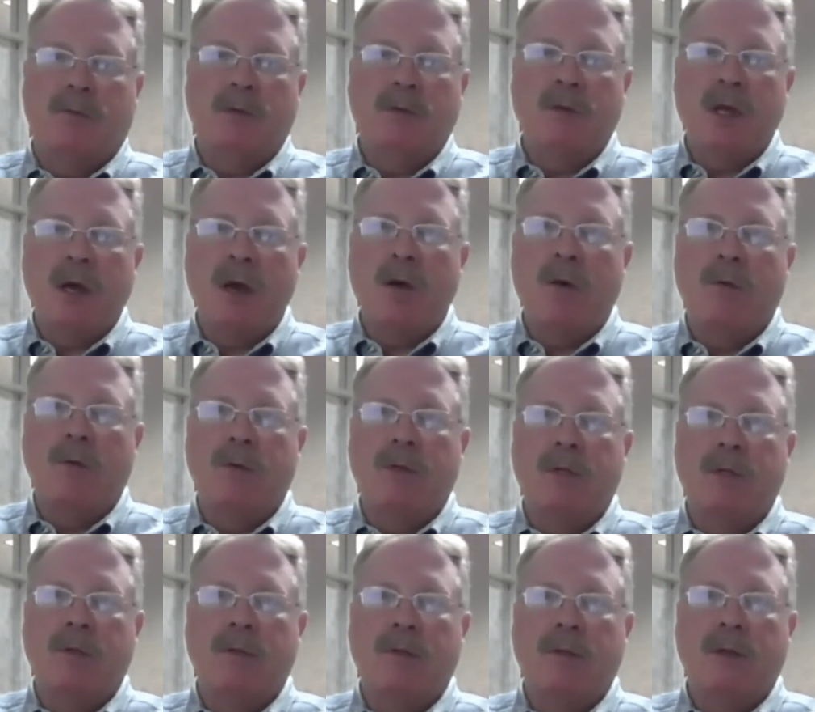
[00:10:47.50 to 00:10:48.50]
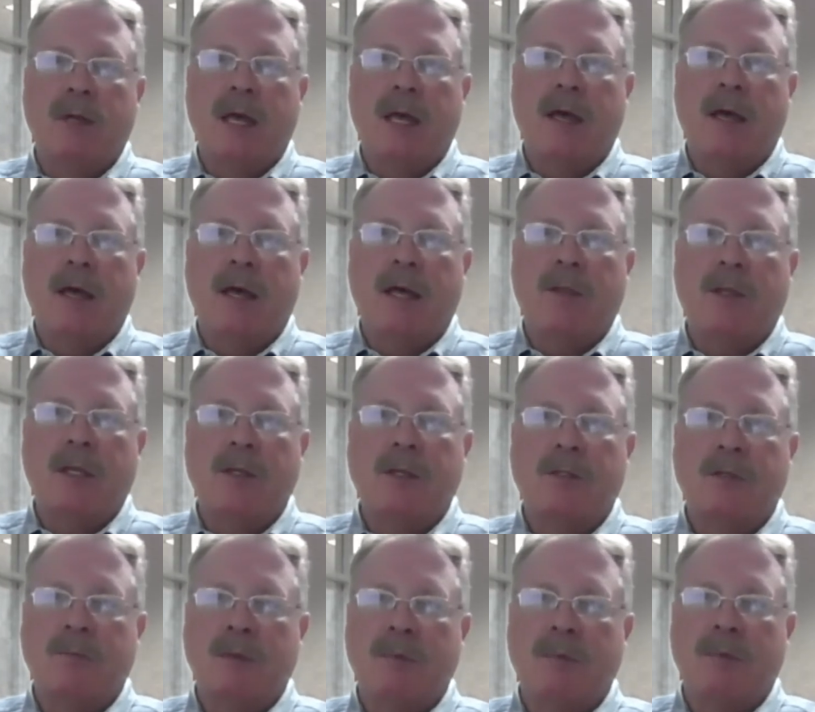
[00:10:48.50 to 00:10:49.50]
you don't, then I think
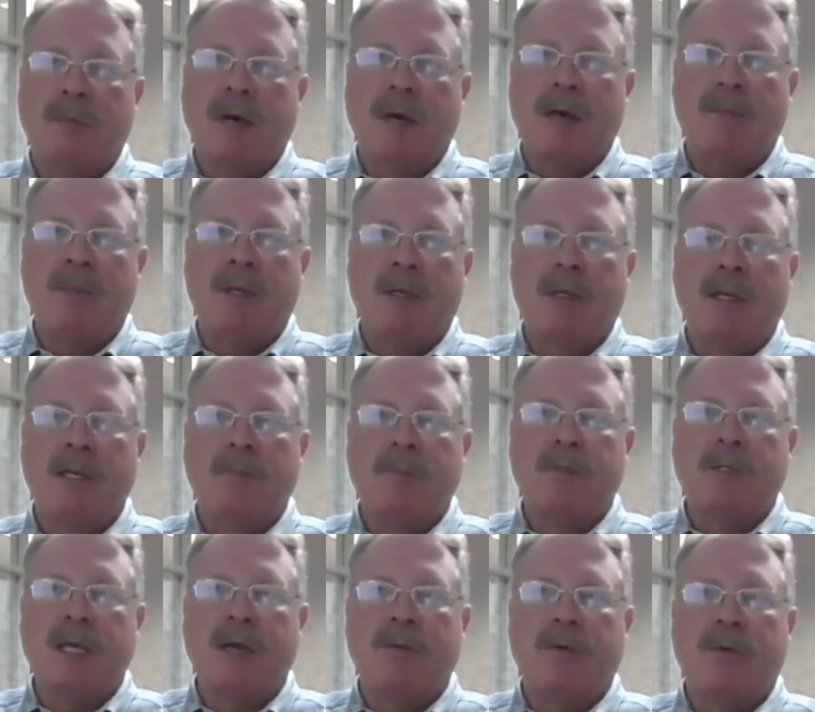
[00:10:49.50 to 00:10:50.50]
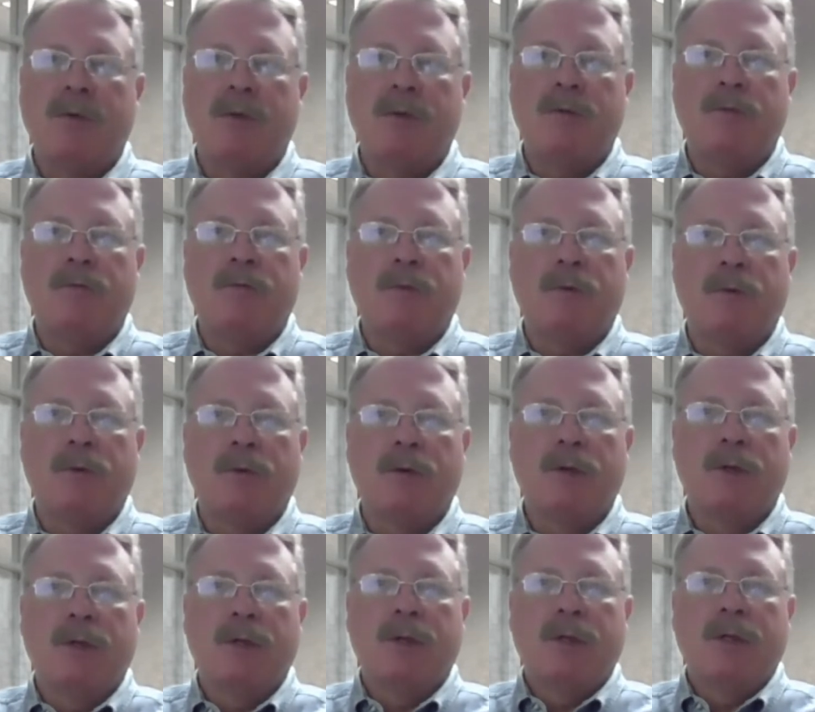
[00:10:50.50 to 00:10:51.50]
some people might be a little upset with you
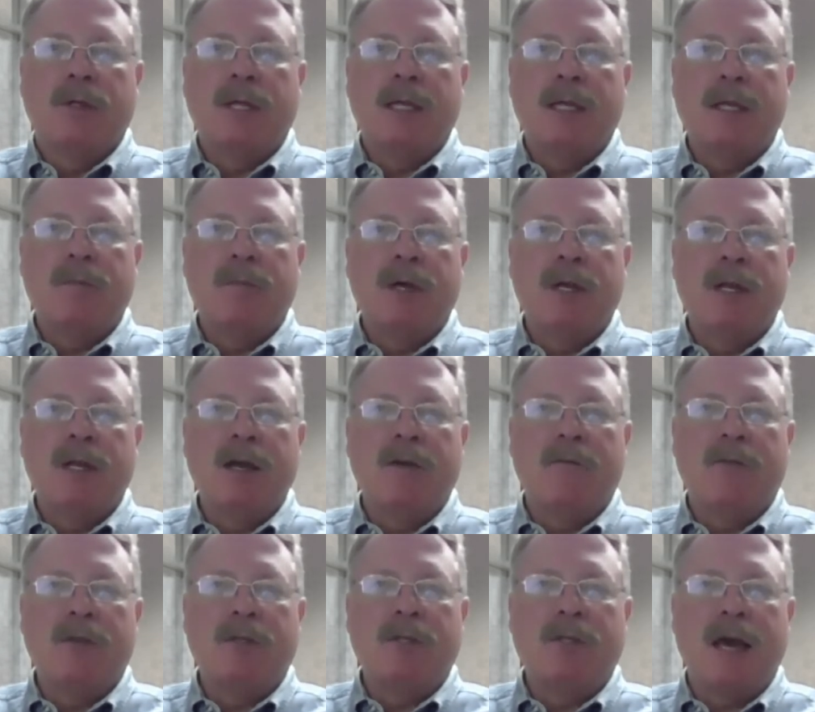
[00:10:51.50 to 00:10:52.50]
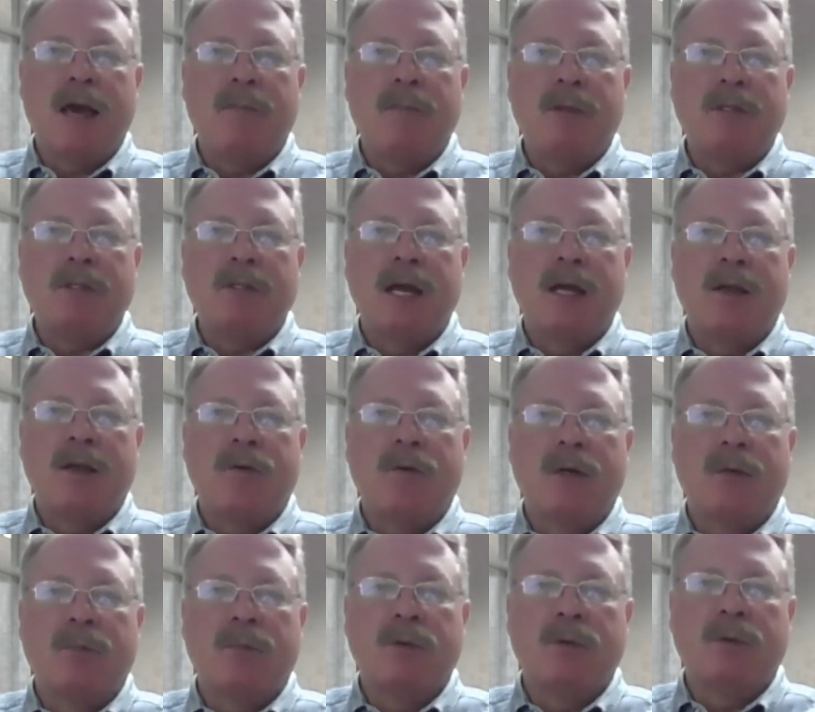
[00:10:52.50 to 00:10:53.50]
for taking money off the top that's not
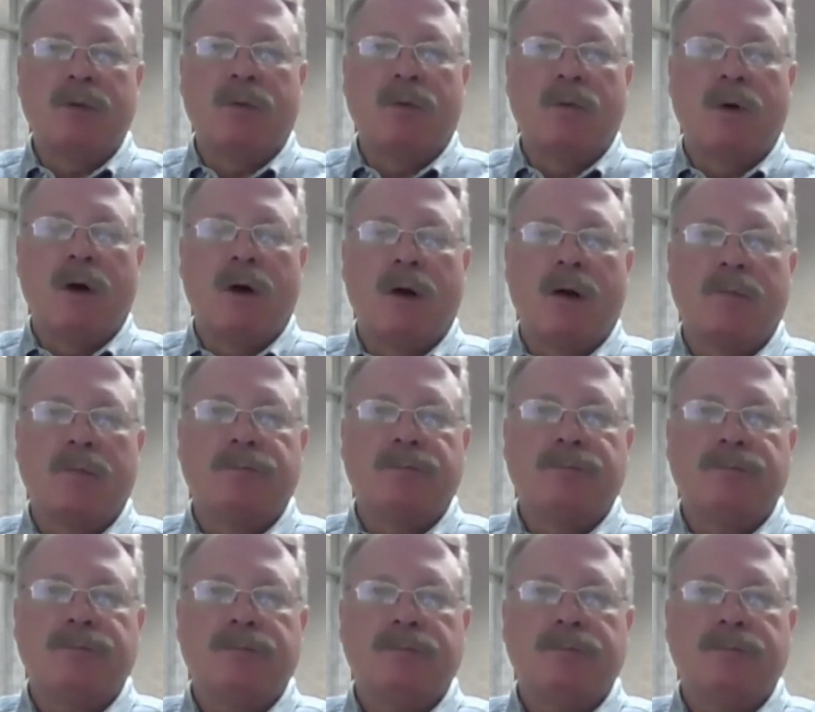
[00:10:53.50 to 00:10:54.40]
going to boots and water.